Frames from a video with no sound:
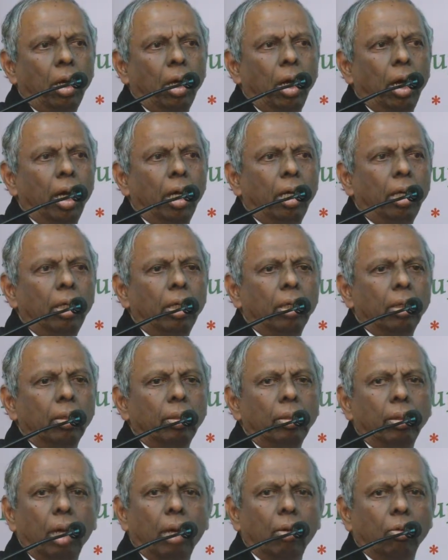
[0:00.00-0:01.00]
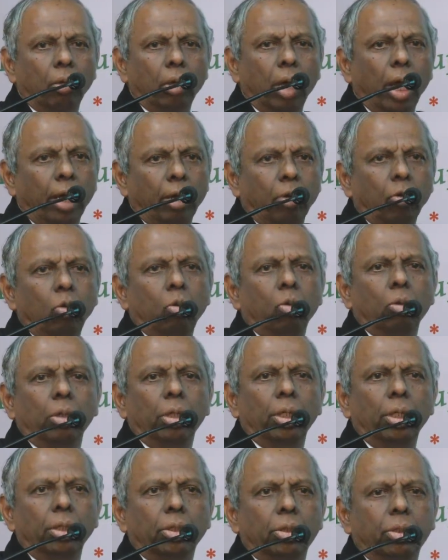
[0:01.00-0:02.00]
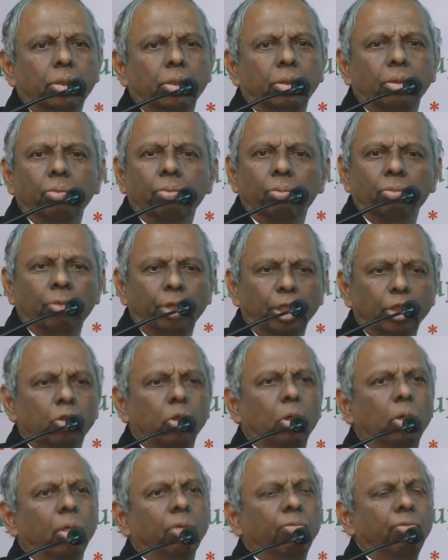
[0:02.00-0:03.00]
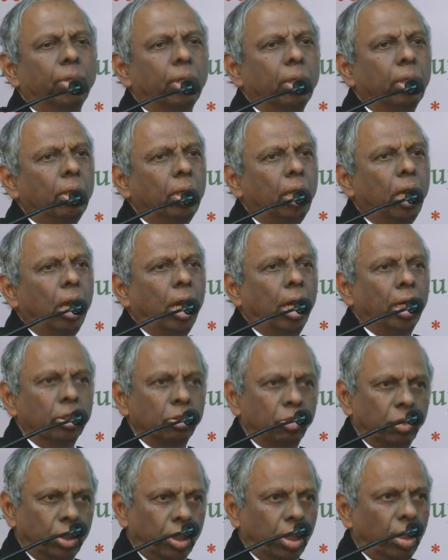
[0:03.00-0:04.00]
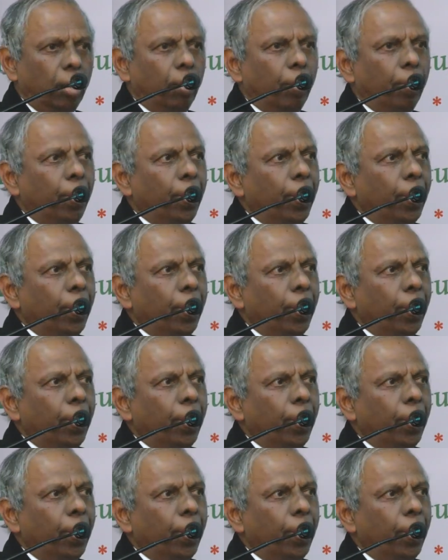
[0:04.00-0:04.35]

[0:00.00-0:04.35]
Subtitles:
and our iron ore is very sought after, and still